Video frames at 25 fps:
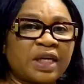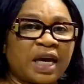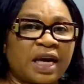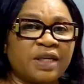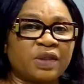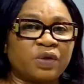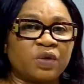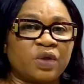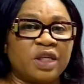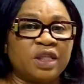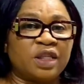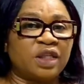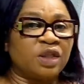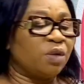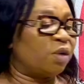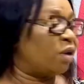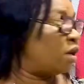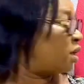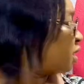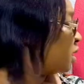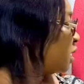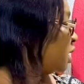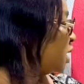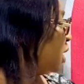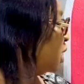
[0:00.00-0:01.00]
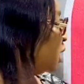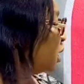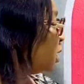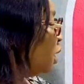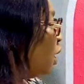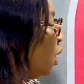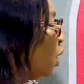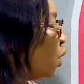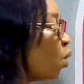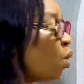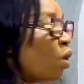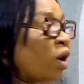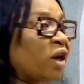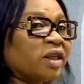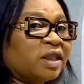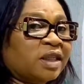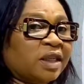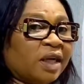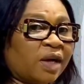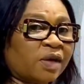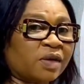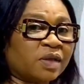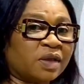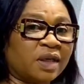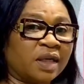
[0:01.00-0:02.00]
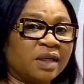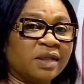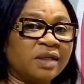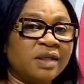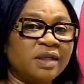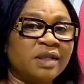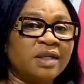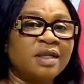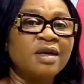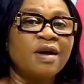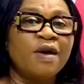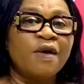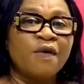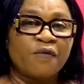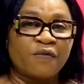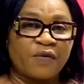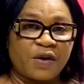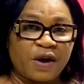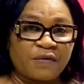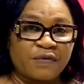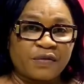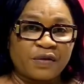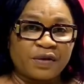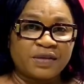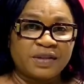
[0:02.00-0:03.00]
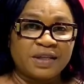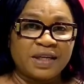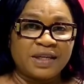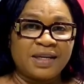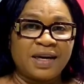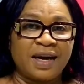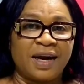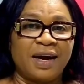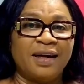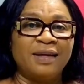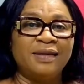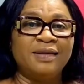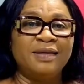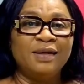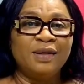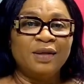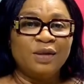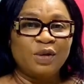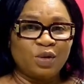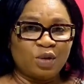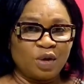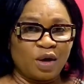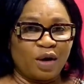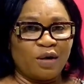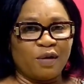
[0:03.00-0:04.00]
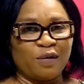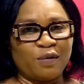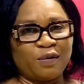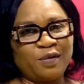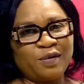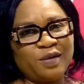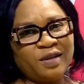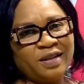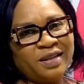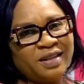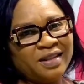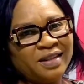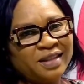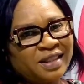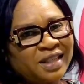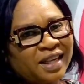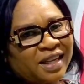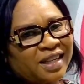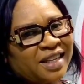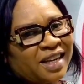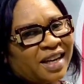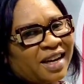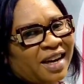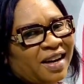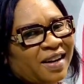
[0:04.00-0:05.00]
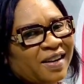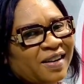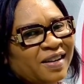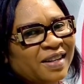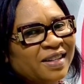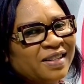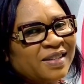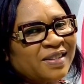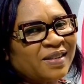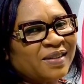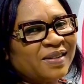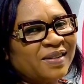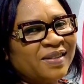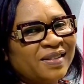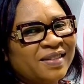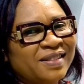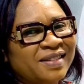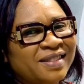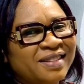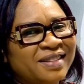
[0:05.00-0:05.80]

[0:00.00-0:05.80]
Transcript: times 21 is 1512. Check the calculator.